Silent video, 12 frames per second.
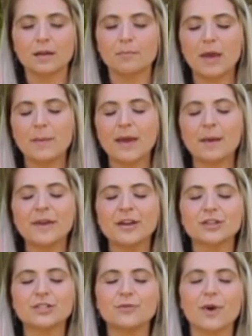Maybe I'm
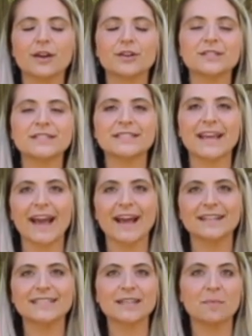here to
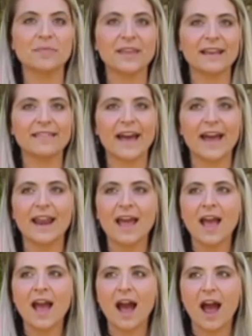understand something that
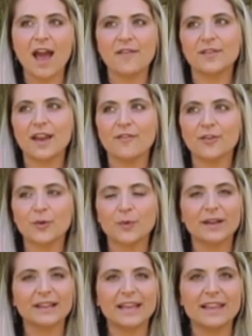I've never
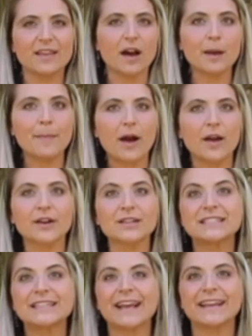really thought about
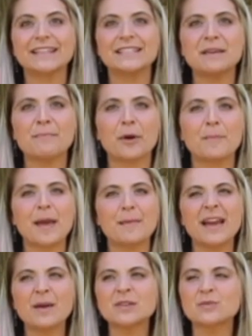understanding deeper.
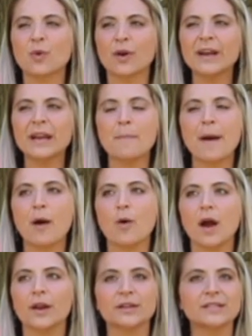Maybe I was worried about
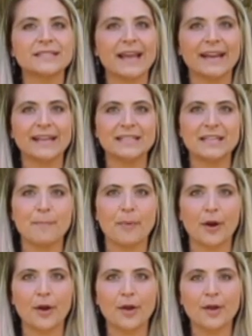understanding
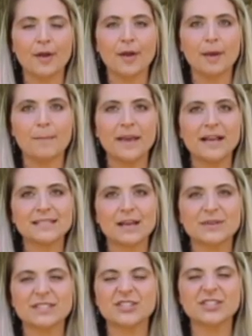deeper because I
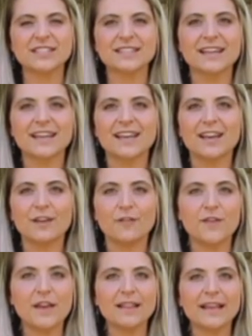was just
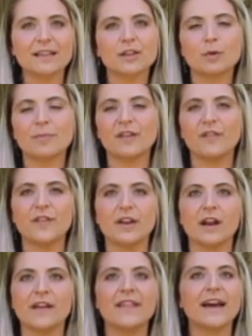feeling a little bit of
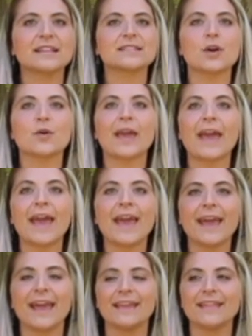fear, and that is
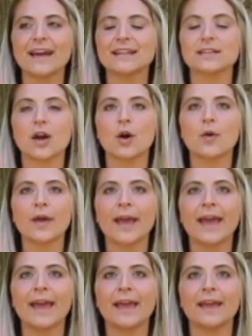okay. That is
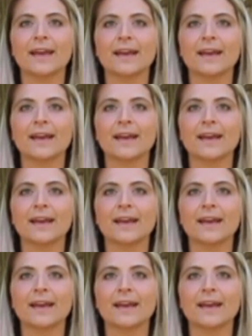okay.